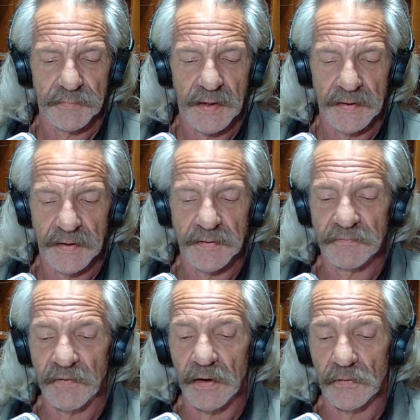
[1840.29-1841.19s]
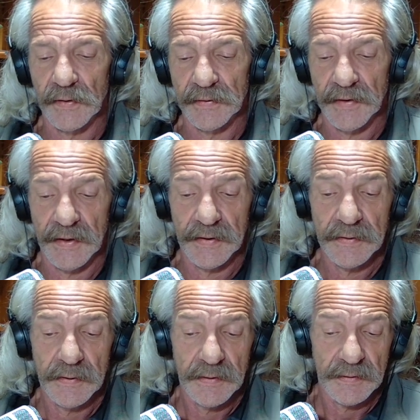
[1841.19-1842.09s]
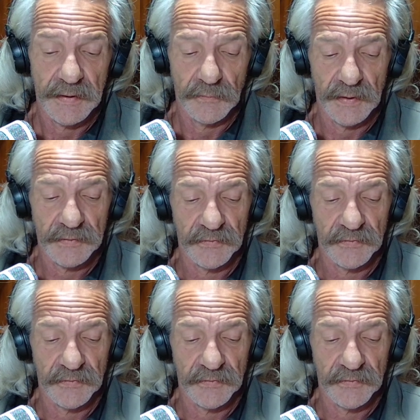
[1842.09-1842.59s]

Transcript: And then the following day they went